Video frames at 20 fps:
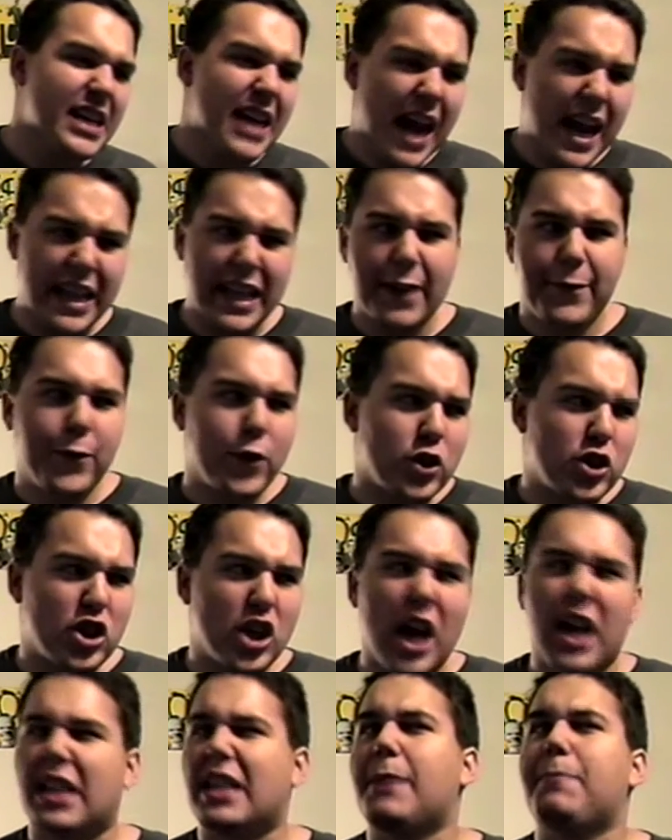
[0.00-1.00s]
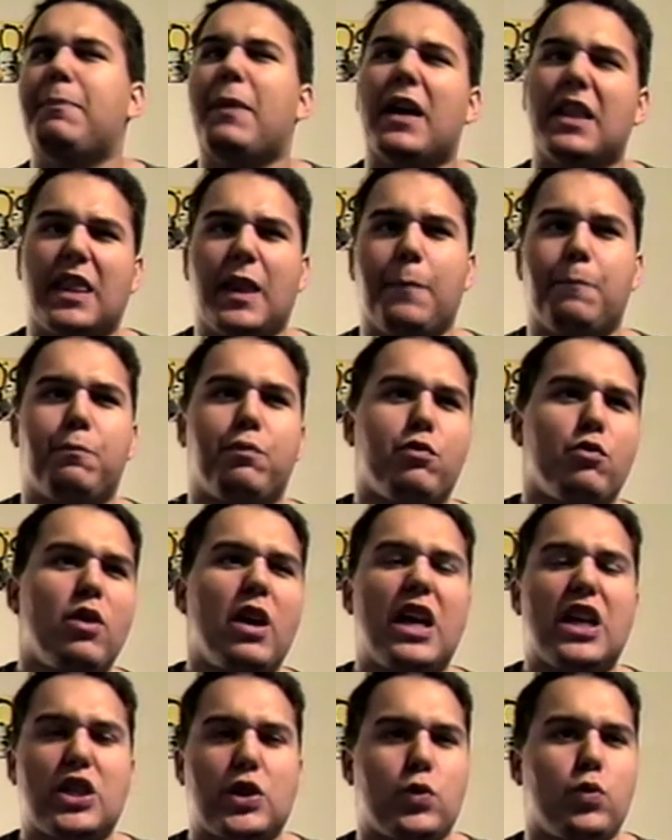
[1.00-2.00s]
And if you talk about the
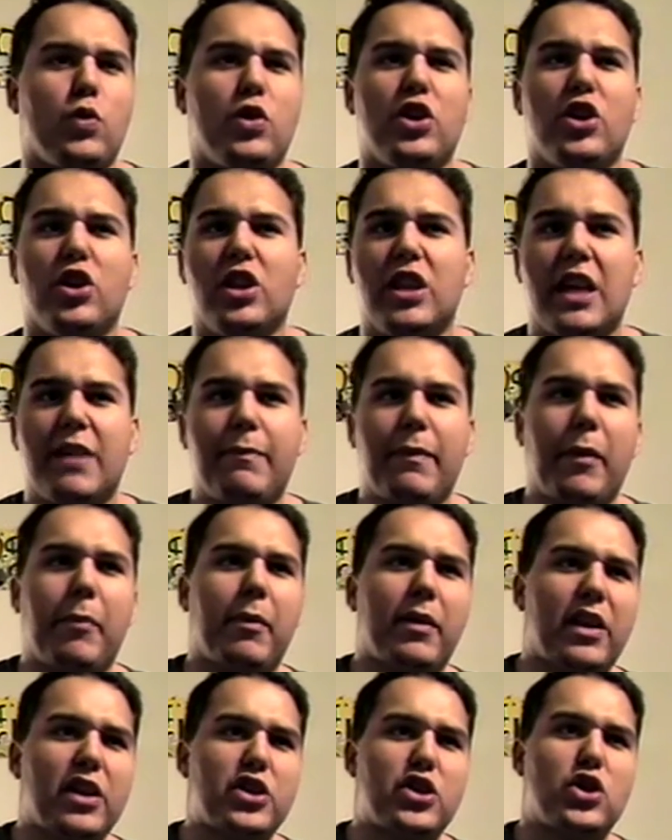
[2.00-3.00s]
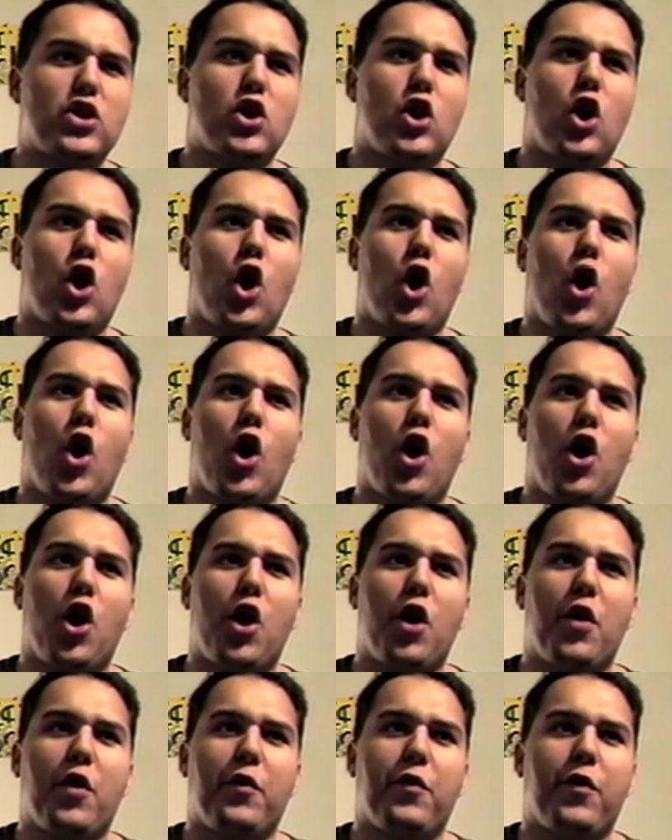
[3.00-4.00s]
press, will you leave me by the
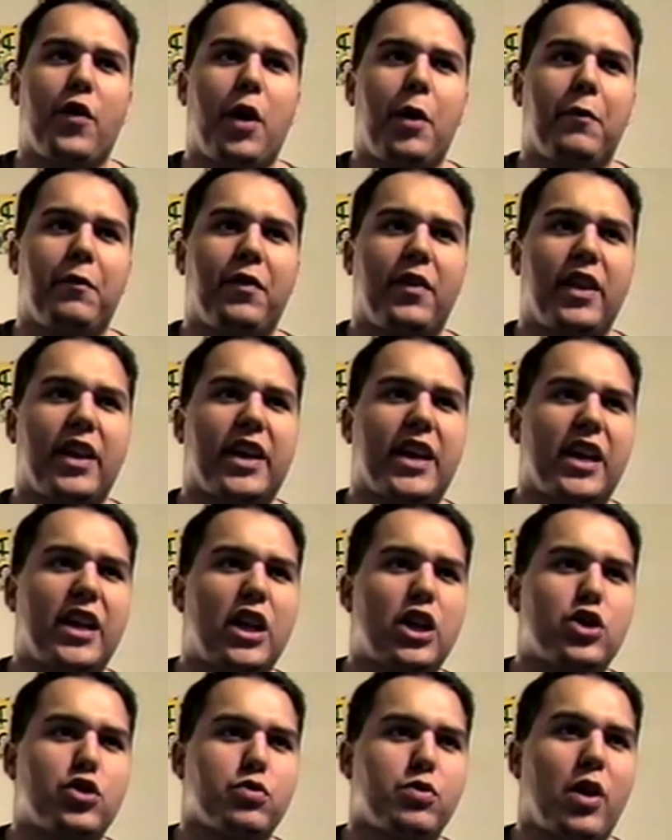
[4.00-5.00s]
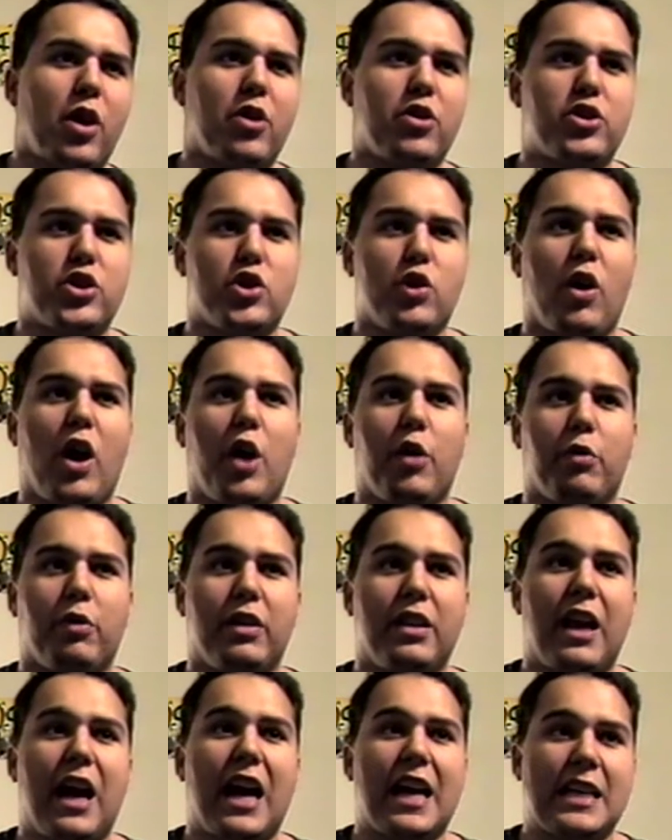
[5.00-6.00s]
shore? For I'm feeling kind of drunk, so I'll
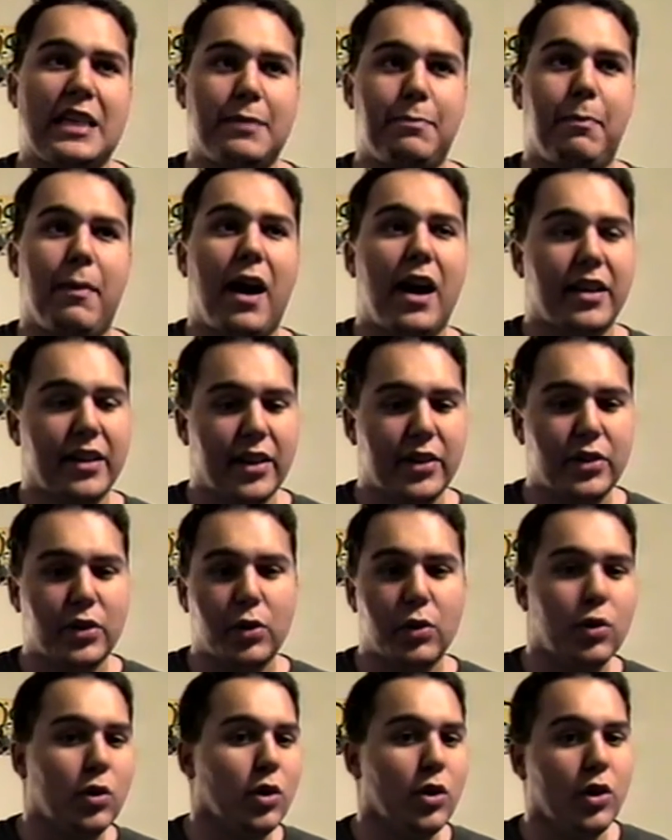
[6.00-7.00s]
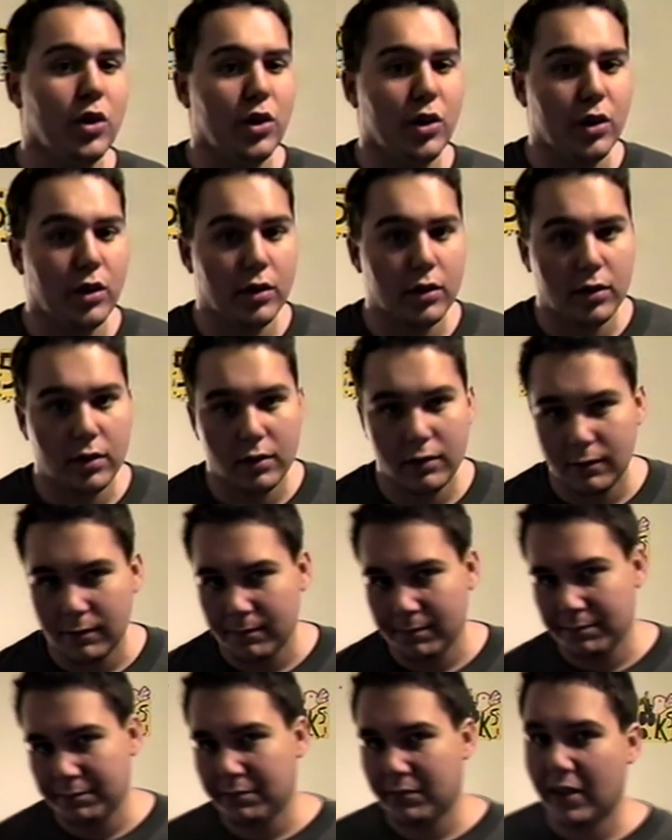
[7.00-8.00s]
relax by the door.
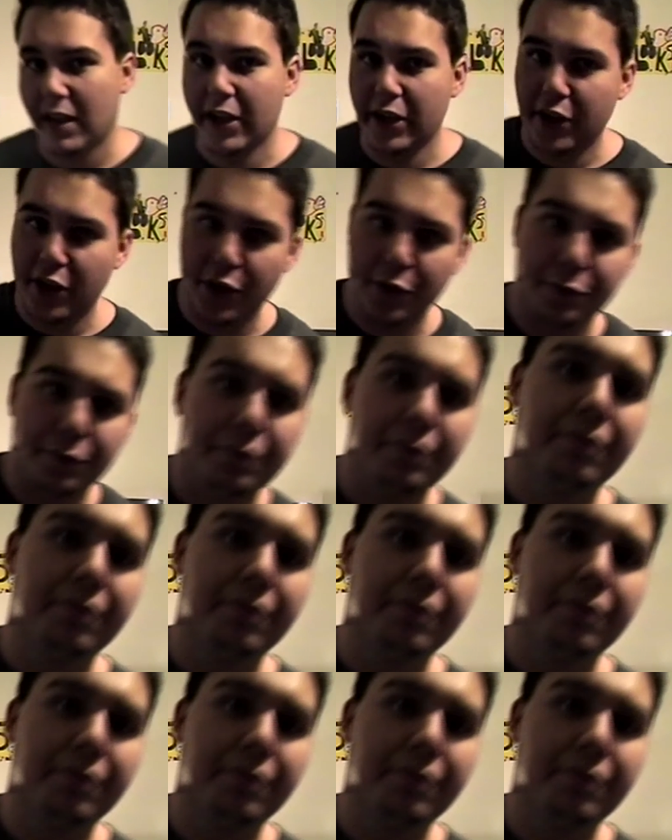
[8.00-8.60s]
Thank you.